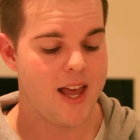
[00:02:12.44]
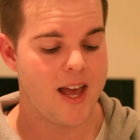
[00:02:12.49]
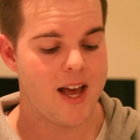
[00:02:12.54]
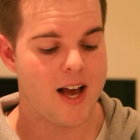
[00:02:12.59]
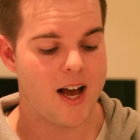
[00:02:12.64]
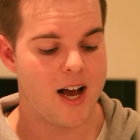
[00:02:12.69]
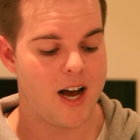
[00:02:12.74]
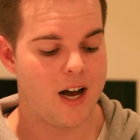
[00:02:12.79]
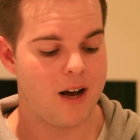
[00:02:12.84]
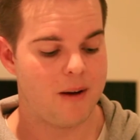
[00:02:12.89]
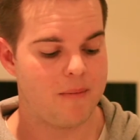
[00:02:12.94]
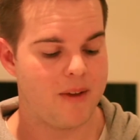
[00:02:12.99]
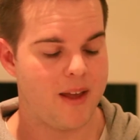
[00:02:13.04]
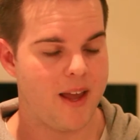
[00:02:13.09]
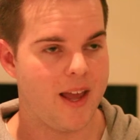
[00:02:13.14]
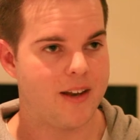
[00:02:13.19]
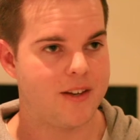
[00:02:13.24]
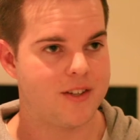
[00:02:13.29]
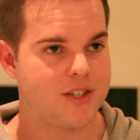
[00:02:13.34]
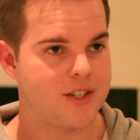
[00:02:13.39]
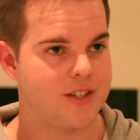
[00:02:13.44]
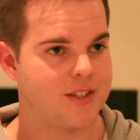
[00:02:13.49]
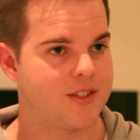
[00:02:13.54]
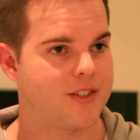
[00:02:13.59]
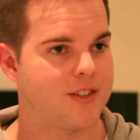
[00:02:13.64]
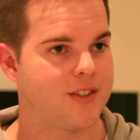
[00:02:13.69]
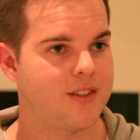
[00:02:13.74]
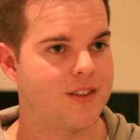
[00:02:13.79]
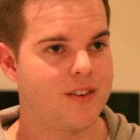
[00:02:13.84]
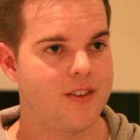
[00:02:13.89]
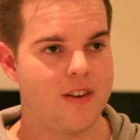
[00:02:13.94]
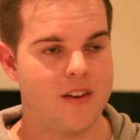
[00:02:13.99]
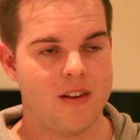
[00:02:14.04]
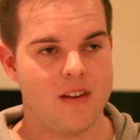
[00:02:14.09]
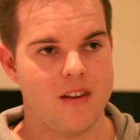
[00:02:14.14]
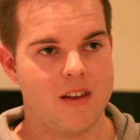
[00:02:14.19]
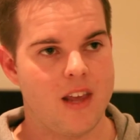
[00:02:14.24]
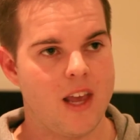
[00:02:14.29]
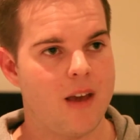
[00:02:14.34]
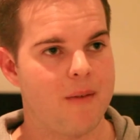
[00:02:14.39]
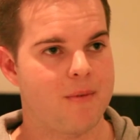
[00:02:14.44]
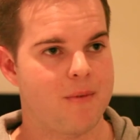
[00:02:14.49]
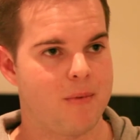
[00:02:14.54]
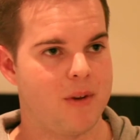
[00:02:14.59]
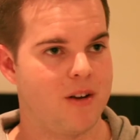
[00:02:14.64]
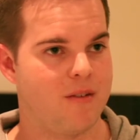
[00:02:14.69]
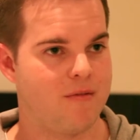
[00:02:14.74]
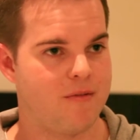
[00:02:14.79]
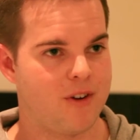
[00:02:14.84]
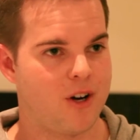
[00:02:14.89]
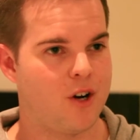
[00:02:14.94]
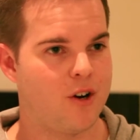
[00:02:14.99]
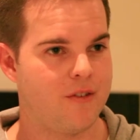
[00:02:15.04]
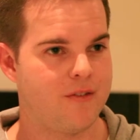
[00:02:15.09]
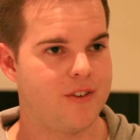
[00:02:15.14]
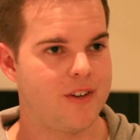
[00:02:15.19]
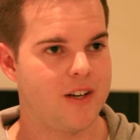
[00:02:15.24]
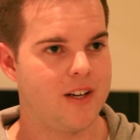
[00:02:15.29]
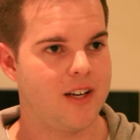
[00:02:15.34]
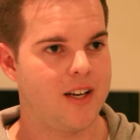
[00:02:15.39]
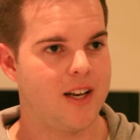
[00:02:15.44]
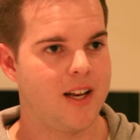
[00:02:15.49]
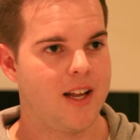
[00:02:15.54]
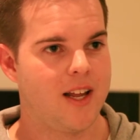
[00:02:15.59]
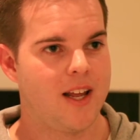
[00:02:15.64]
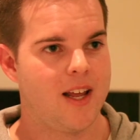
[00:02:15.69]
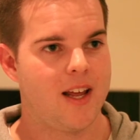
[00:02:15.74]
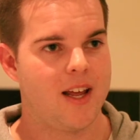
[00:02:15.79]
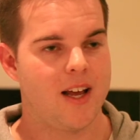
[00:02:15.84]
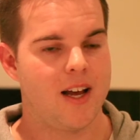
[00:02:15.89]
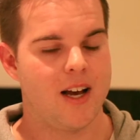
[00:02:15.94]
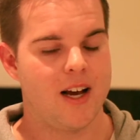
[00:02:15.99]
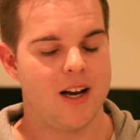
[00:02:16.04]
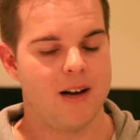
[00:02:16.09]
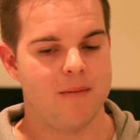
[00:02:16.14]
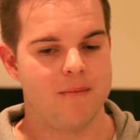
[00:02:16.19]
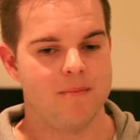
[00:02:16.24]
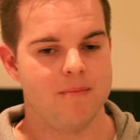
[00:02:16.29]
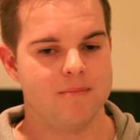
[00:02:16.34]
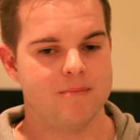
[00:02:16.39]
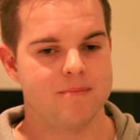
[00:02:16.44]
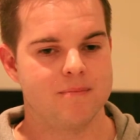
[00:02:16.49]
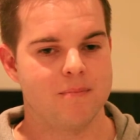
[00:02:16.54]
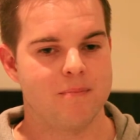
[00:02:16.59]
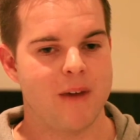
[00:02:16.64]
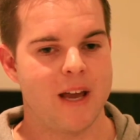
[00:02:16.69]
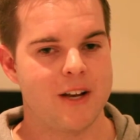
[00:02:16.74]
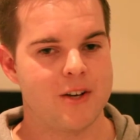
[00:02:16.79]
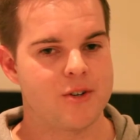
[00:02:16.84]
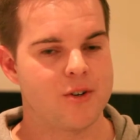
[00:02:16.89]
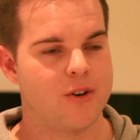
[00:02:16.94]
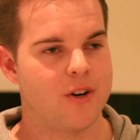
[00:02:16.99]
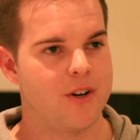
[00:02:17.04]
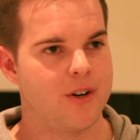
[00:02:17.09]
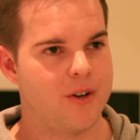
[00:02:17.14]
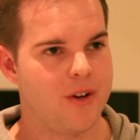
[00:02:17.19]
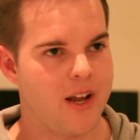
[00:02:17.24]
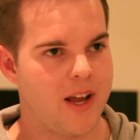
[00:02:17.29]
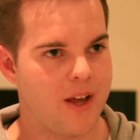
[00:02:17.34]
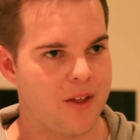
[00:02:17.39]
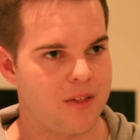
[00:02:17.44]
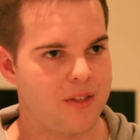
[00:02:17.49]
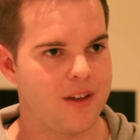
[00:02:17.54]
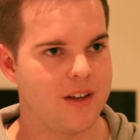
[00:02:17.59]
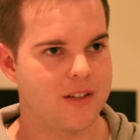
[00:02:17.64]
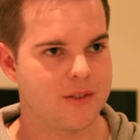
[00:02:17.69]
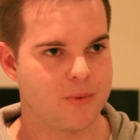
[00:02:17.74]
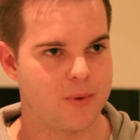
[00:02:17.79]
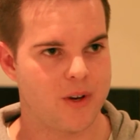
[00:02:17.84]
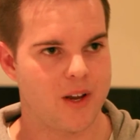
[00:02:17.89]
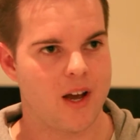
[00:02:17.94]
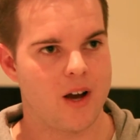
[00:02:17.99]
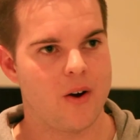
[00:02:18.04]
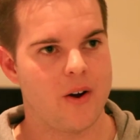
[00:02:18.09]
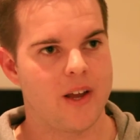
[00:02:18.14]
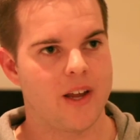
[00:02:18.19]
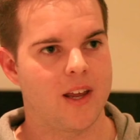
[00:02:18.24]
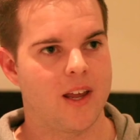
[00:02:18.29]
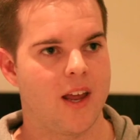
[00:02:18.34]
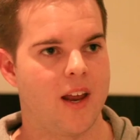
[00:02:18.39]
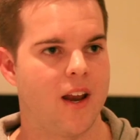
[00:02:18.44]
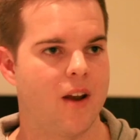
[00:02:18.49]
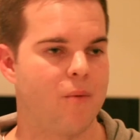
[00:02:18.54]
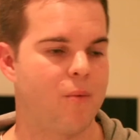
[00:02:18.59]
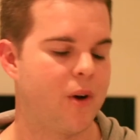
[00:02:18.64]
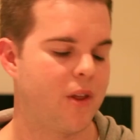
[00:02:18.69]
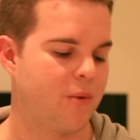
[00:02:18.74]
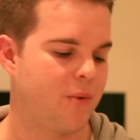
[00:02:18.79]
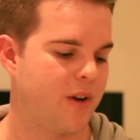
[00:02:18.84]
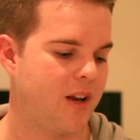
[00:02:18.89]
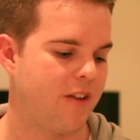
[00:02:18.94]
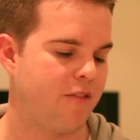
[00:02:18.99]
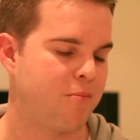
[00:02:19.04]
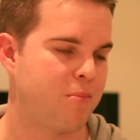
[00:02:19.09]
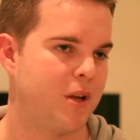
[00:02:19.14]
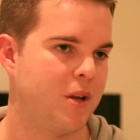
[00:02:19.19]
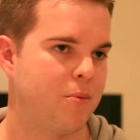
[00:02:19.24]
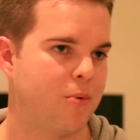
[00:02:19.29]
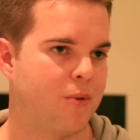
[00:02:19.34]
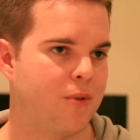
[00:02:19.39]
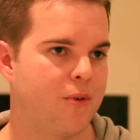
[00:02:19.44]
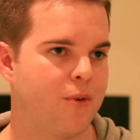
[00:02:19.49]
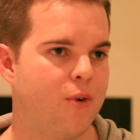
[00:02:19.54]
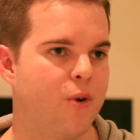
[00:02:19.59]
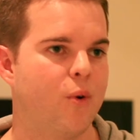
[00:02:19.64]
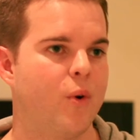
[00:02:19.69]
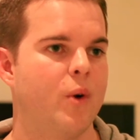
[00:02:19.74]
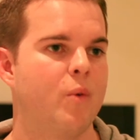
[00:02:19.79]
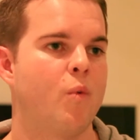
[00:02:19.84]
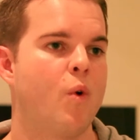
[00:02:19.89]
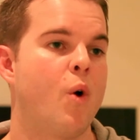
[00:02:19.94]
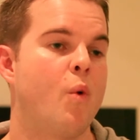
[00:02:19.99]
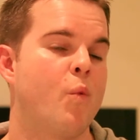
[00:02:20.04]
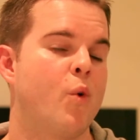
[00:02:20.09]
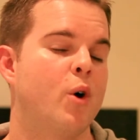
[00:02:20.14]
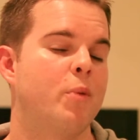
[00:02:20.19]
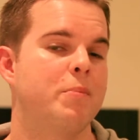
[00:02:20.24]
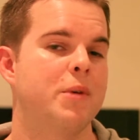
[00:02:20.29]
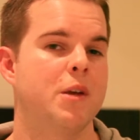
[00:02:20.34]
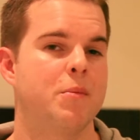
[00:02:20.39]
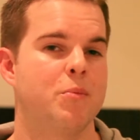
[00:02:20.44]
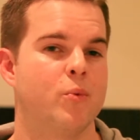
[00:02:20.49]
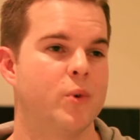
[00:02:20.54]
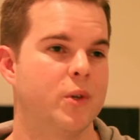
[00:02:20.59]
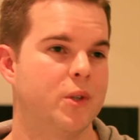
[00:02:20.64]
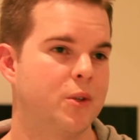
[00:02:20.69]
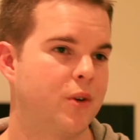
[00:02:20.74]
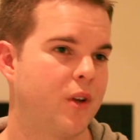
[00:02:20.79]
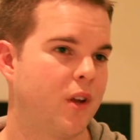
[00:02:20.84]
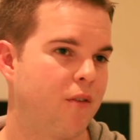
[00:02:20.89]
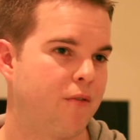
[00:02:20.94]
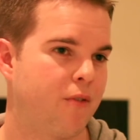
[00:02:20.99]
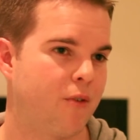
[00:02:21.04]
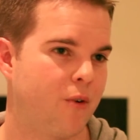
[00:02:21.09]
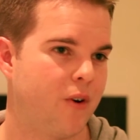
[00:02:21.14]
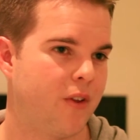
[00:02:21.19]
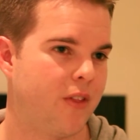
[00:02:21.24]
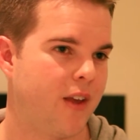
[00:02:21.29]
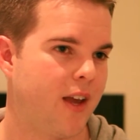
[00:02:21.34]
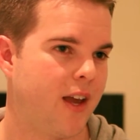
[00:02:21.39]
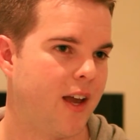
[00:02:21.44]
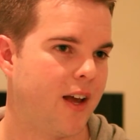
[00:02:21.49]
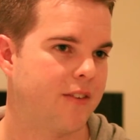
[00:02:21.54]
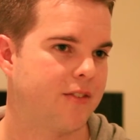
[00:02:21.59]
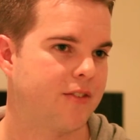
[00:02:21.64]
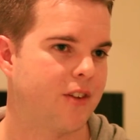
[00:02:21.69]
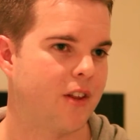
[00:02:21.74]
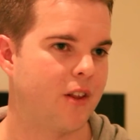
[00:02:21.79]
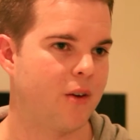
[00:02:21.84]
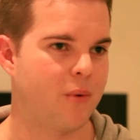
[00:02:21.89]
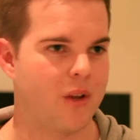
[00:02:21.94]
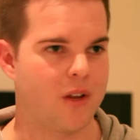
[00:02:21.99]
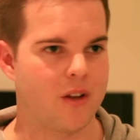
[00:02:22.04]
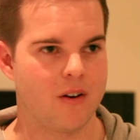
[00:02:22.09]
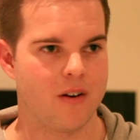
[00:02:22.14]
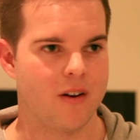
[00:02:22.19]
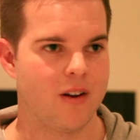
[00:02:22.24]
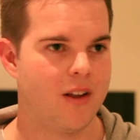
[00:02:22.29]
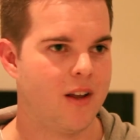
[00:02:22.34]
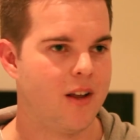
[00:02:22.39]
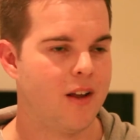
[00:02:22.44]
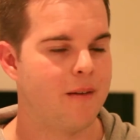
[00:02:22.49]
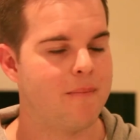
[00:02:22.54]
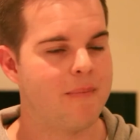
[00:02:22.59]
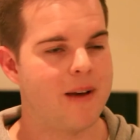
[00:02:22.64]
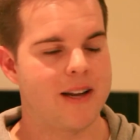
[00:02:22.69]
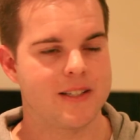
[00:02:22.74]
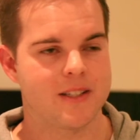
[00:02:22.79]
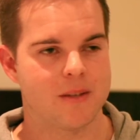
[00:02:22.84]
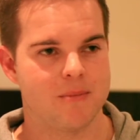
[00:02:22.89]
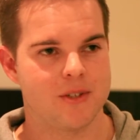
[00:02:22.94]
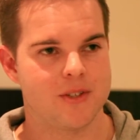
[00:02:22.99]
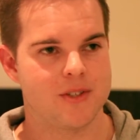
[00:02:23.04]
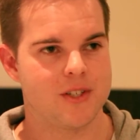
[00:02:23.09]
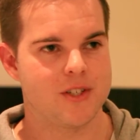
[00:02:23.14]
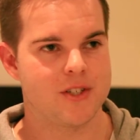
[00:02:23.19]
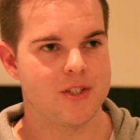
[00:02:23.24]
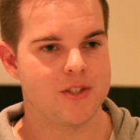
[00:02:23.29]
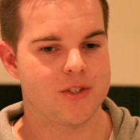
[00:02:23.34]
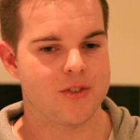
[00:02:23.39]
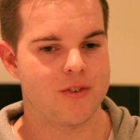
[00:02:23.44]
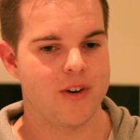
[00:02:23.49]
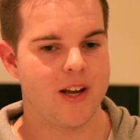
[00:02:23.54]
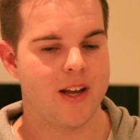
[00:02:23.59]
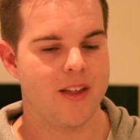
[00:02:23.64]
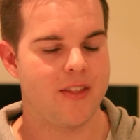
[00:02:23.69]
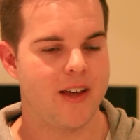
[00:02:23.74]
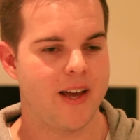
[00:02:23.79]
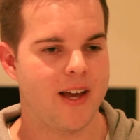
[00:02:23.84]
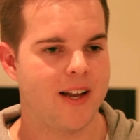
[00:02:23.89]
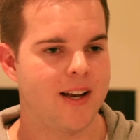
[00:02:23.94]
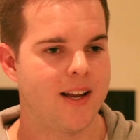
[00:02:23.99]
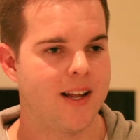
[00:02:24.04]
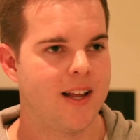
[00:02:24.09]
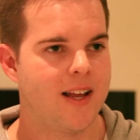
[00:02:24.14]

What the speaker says: and just kept me involved in it. Made sure I knew how things were going and whether we'd have people through, and what people were looking for in the house, so that we could make some decisions around that.